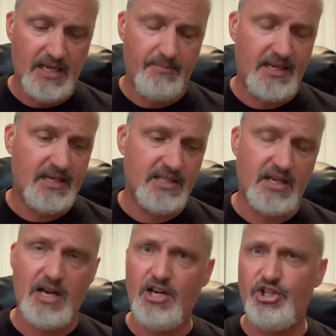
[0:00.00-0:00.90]
because
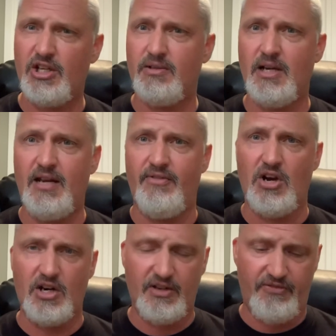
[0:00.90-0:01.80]
they're actually kind of
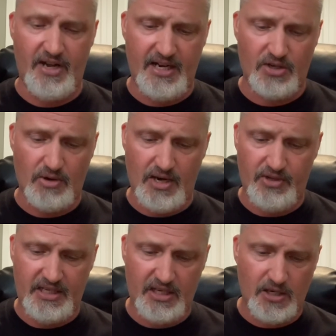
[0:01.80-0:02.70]
hard to find
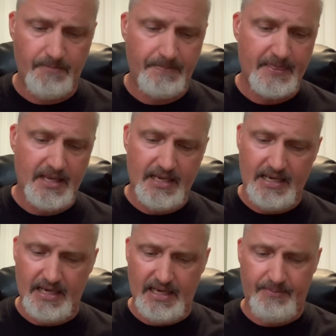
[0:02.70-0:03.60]
around here.
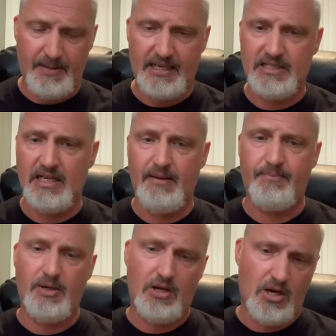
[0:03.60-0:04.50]
I picked
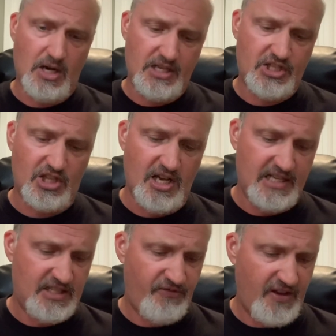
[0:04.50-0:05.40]
up
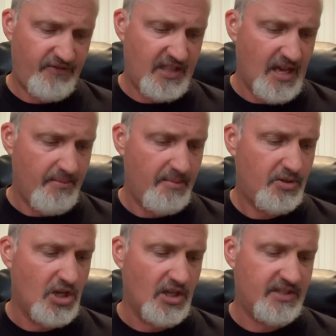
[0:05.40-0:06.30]
Onslaught's fifth album
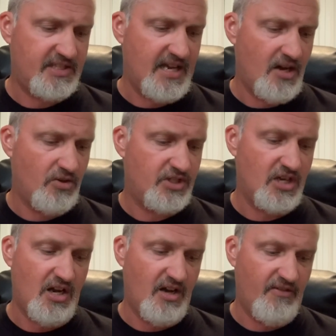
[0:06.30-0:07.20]
called Sounds
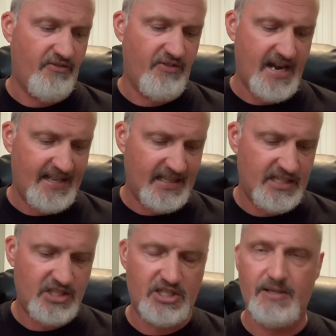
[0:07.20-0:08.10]
of
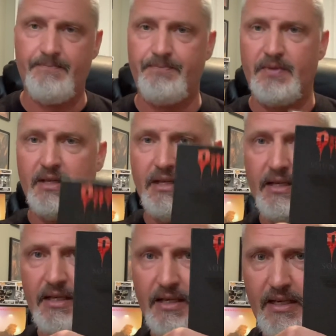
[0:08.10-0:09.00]
Violence.
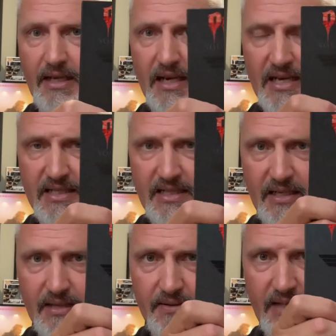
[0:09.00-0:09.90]
And
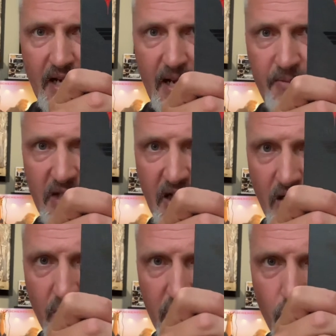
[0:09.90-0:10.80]
uh, the hype sticker was